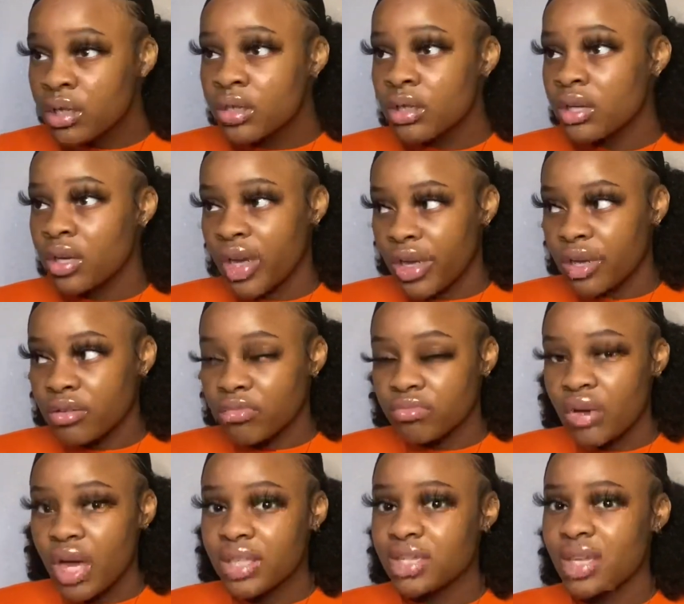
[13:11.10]
No.
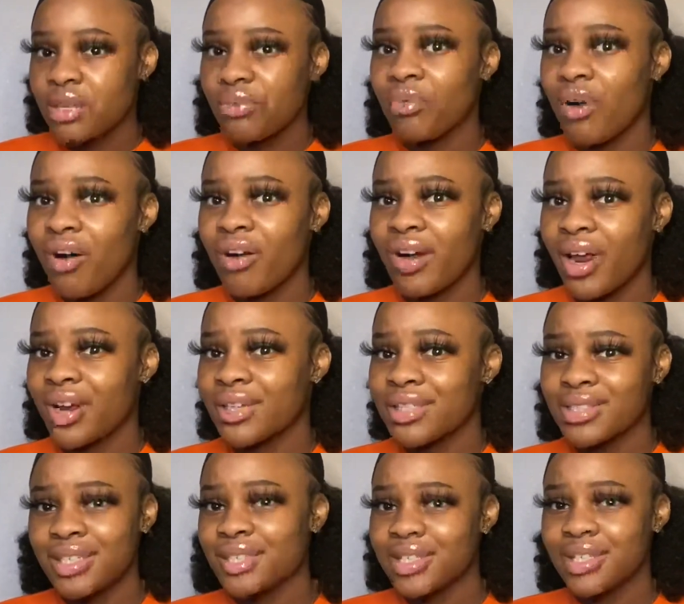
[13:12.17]
I said, you want all that
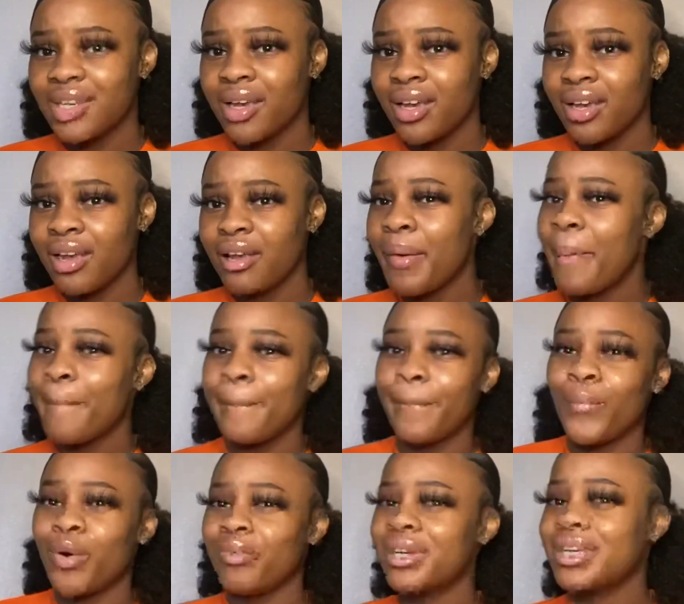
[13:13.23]
attention
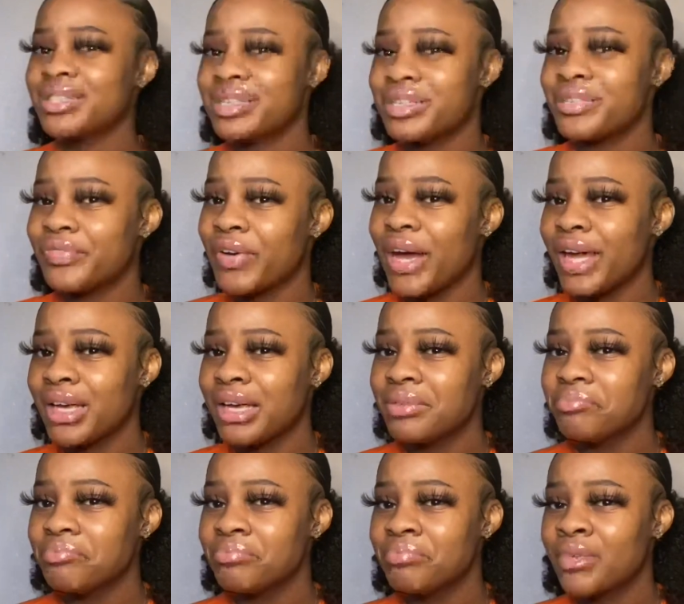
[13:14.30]
when we could just fight
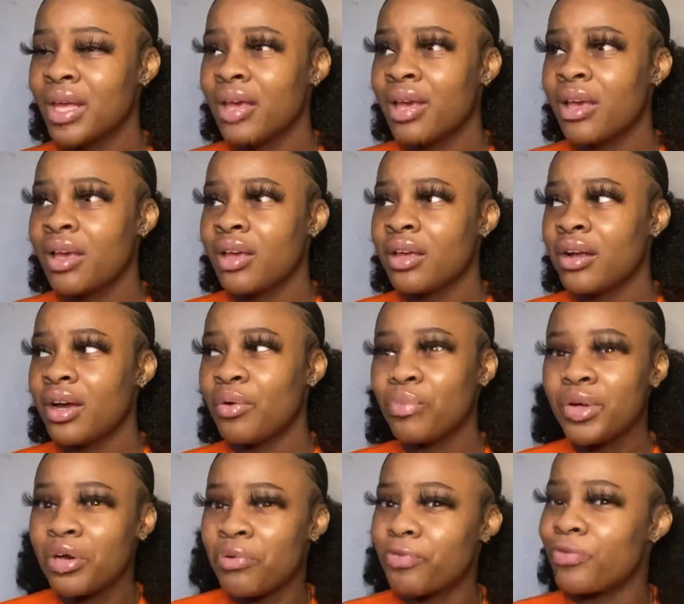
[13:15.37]
and we
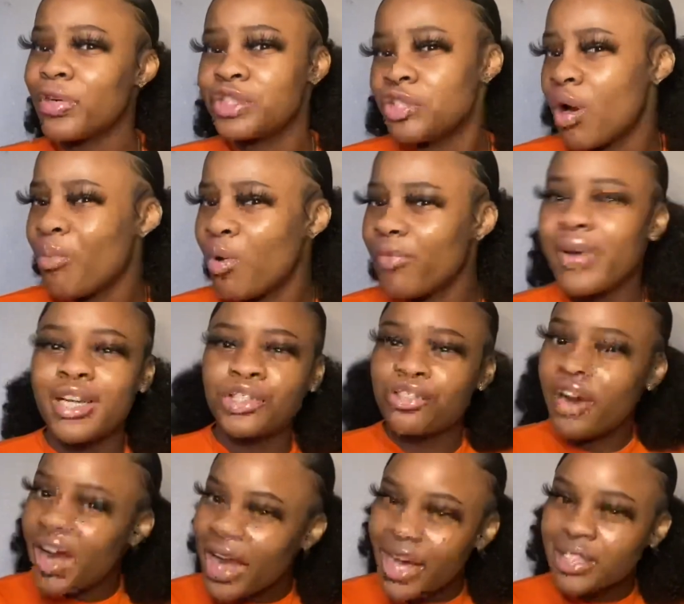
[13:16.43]
could front your move at
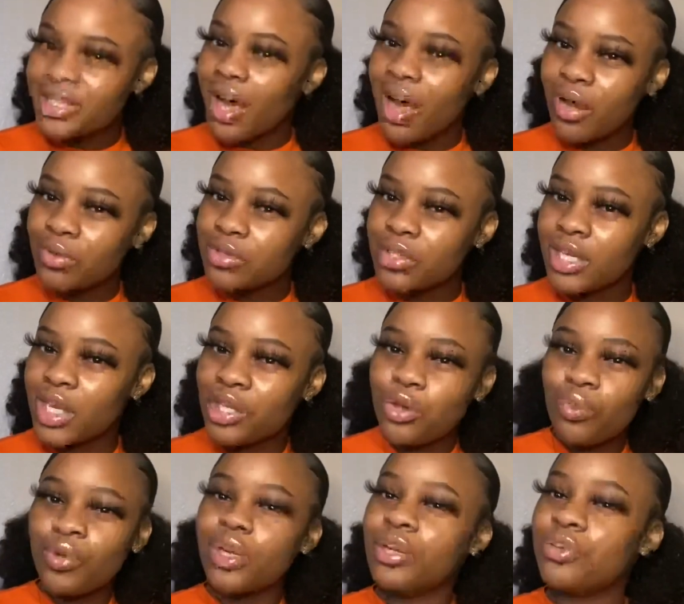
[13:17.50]
Trash House, and you
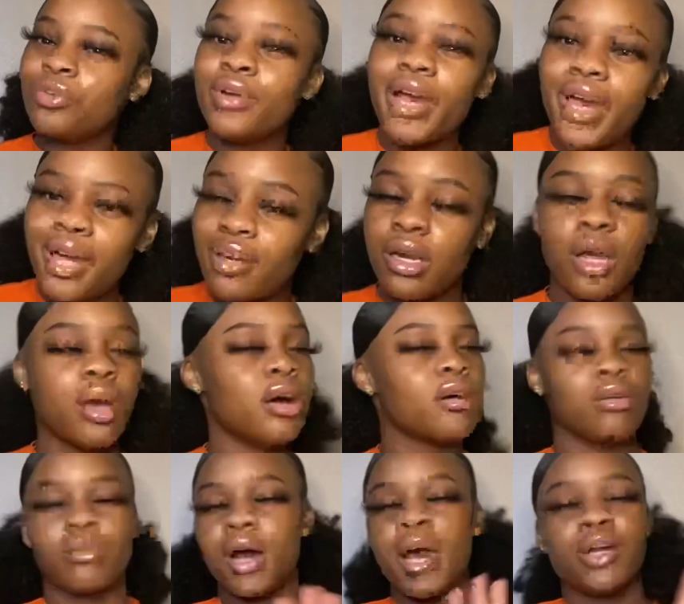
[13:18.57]
want to do that?
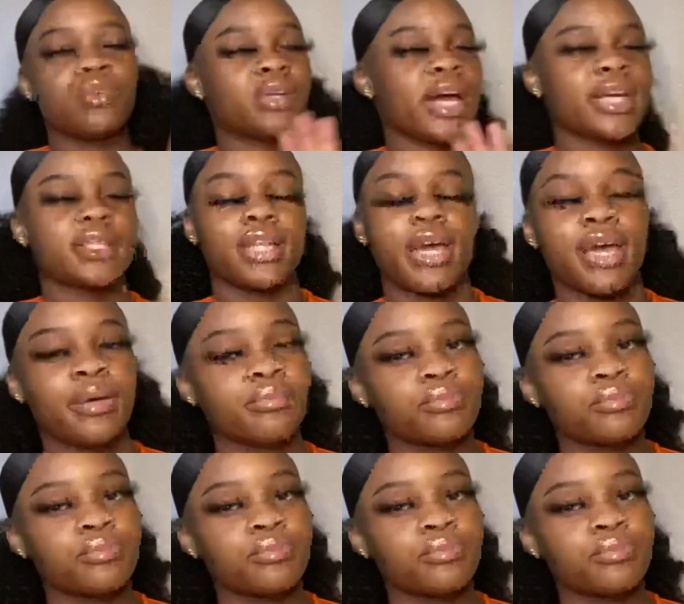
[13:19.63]
No, I don't like that.